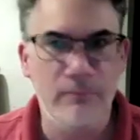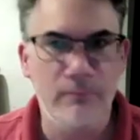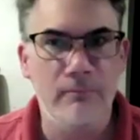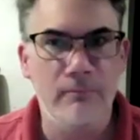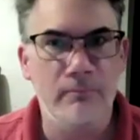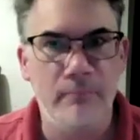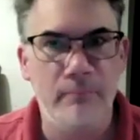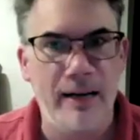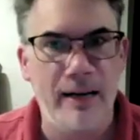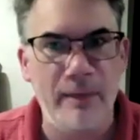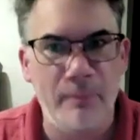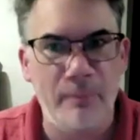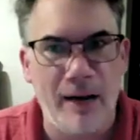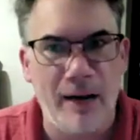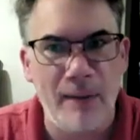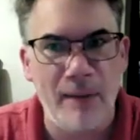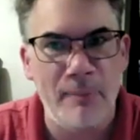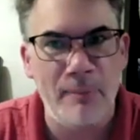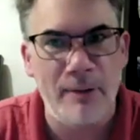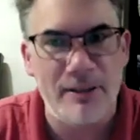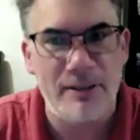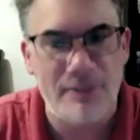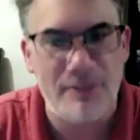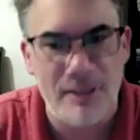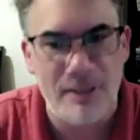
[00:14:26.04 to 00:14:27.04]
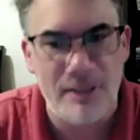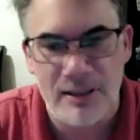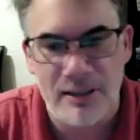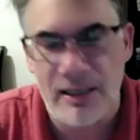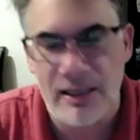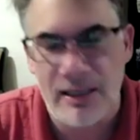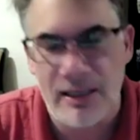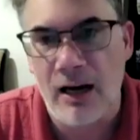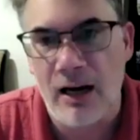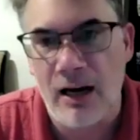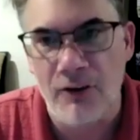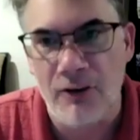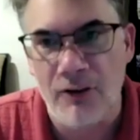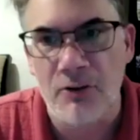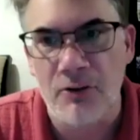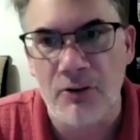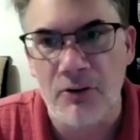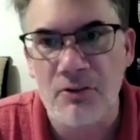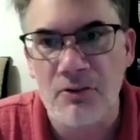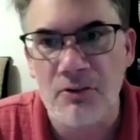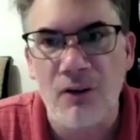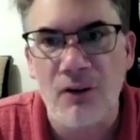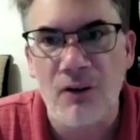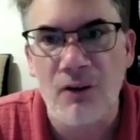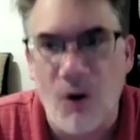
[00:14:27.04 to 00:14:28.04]
made my business and
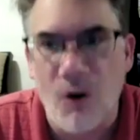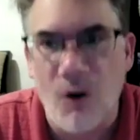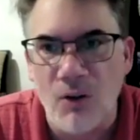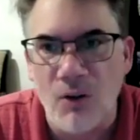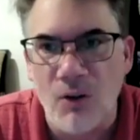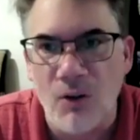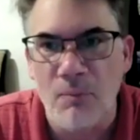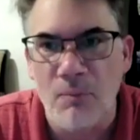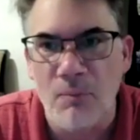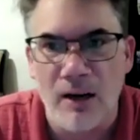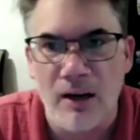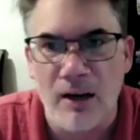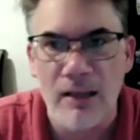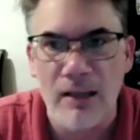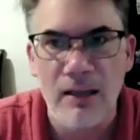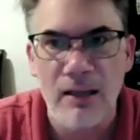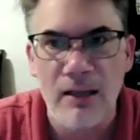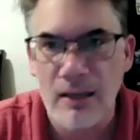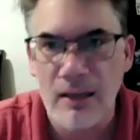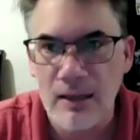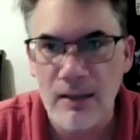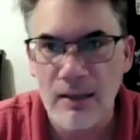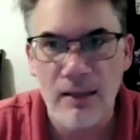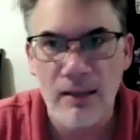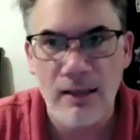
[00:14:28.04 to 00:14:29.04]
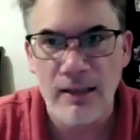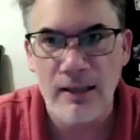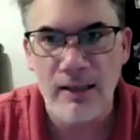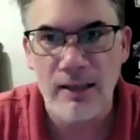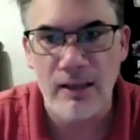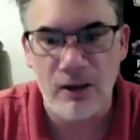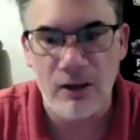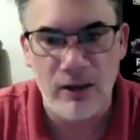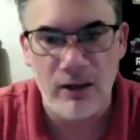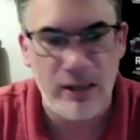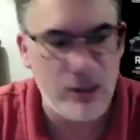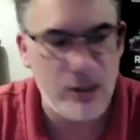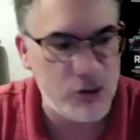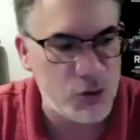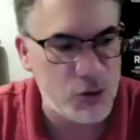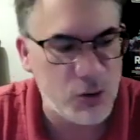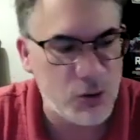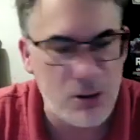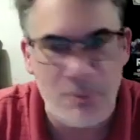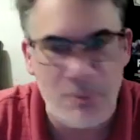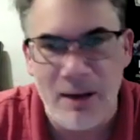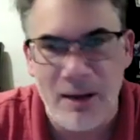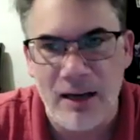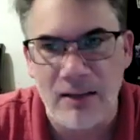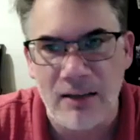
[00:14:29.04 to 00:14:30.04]
others all the money you know in a short
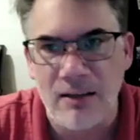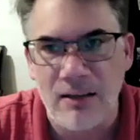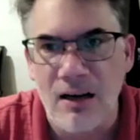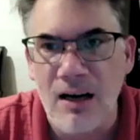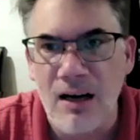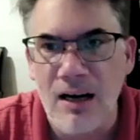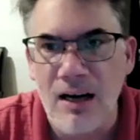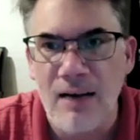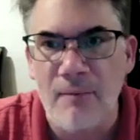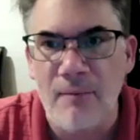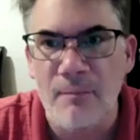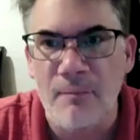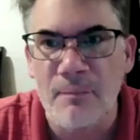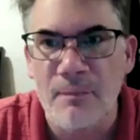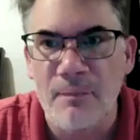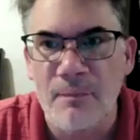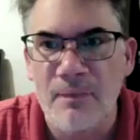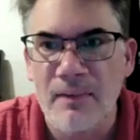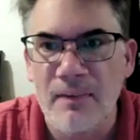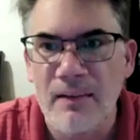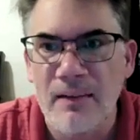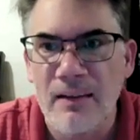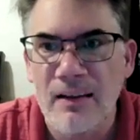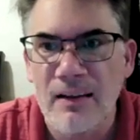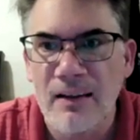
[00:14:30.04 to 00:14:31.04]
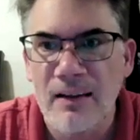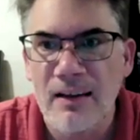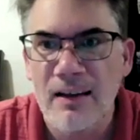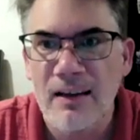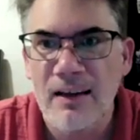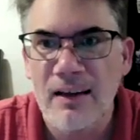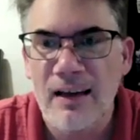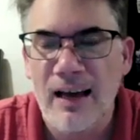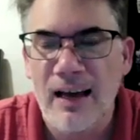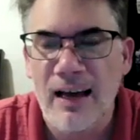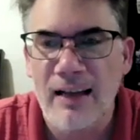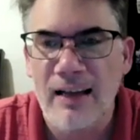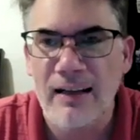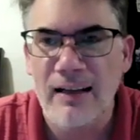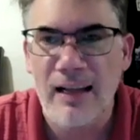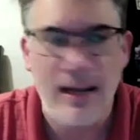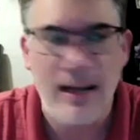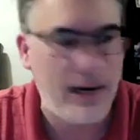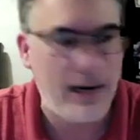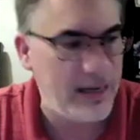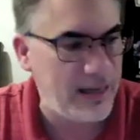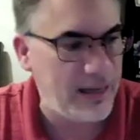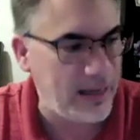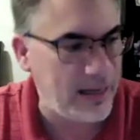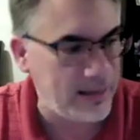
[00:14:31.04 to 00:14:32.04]
amount of time and and
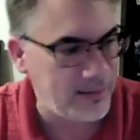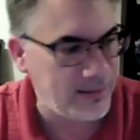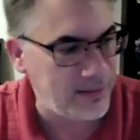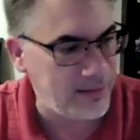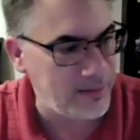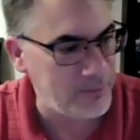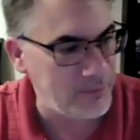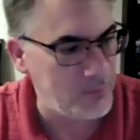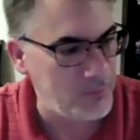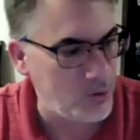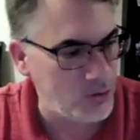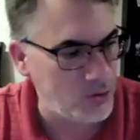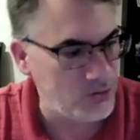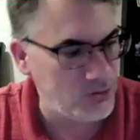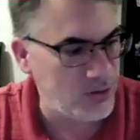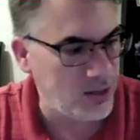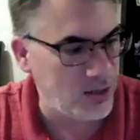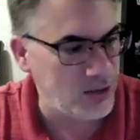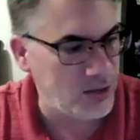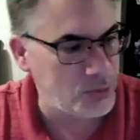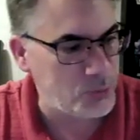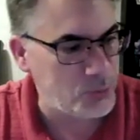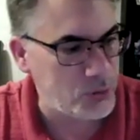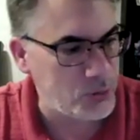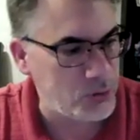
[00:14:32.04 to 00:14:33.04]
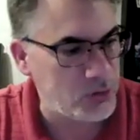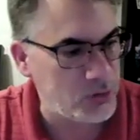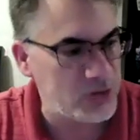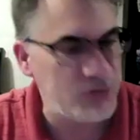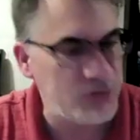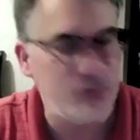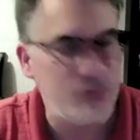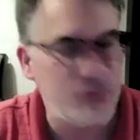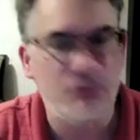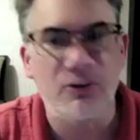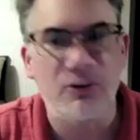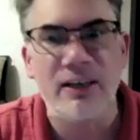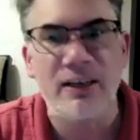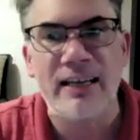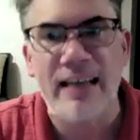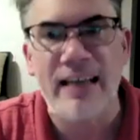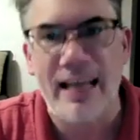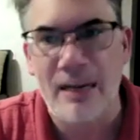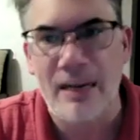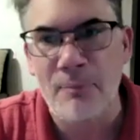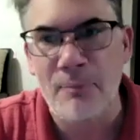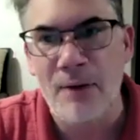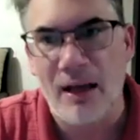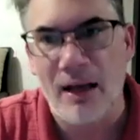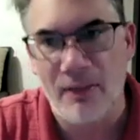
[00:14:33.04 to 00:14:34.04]
i, I think most entrepreneurs forget
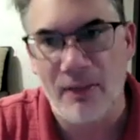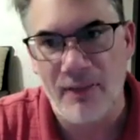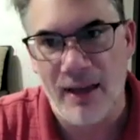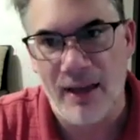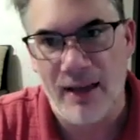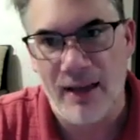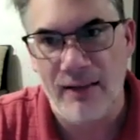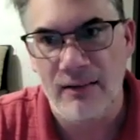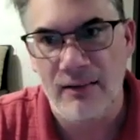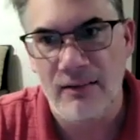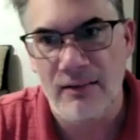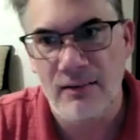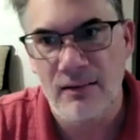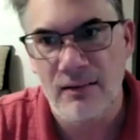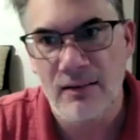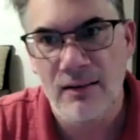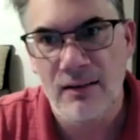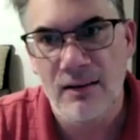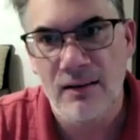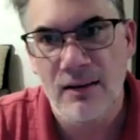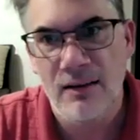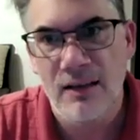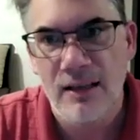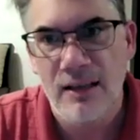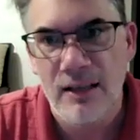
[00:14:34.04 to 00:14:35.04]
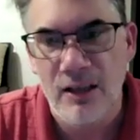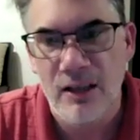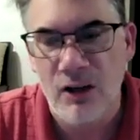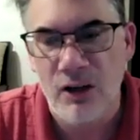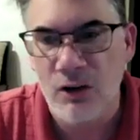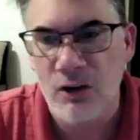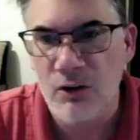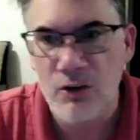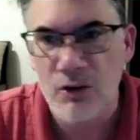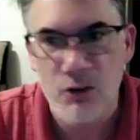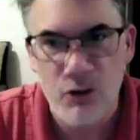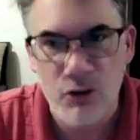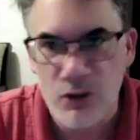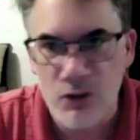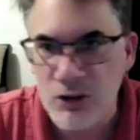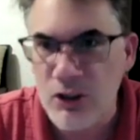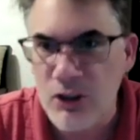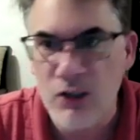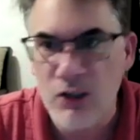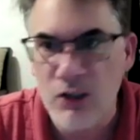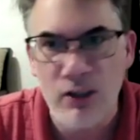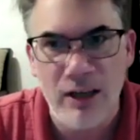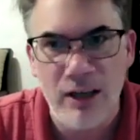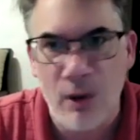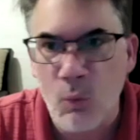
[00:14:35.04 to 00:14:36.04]
about that you know you're
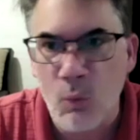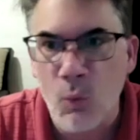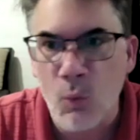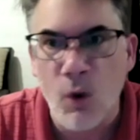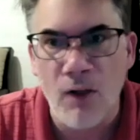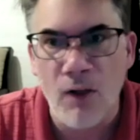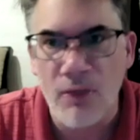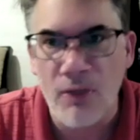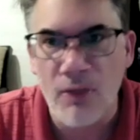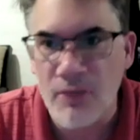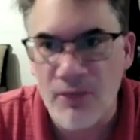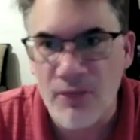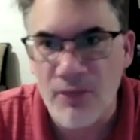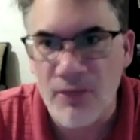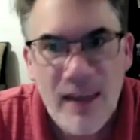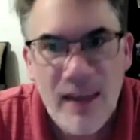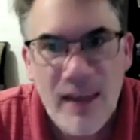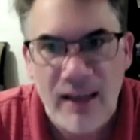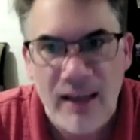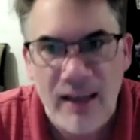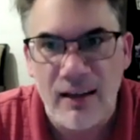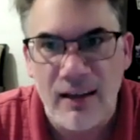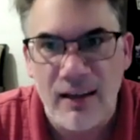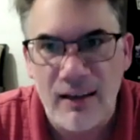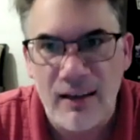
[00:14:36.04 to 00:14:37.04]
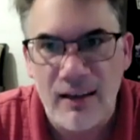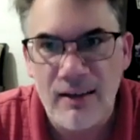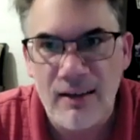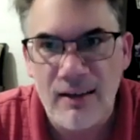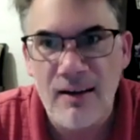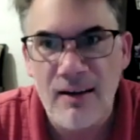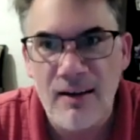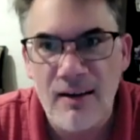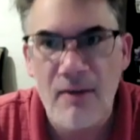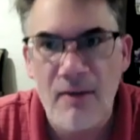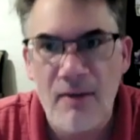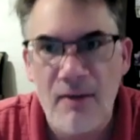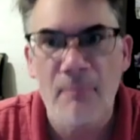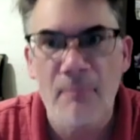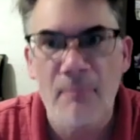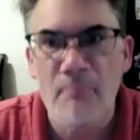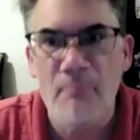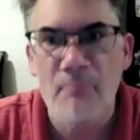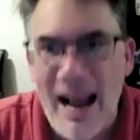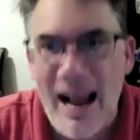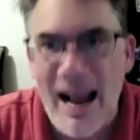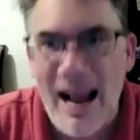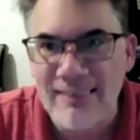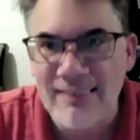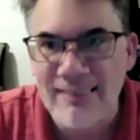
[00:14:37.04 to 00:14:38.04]
good at one thing
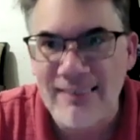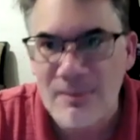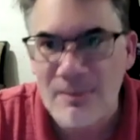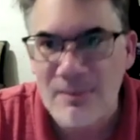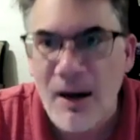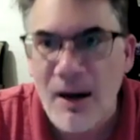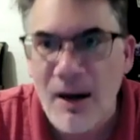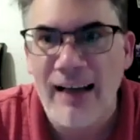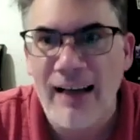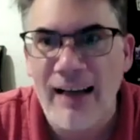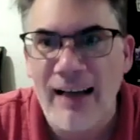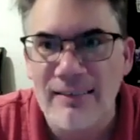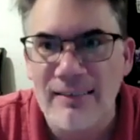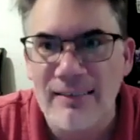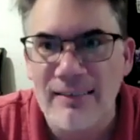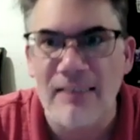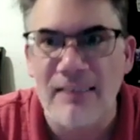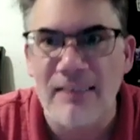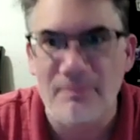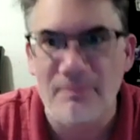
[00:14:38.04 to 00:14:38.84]
Maximize and it's all it takes.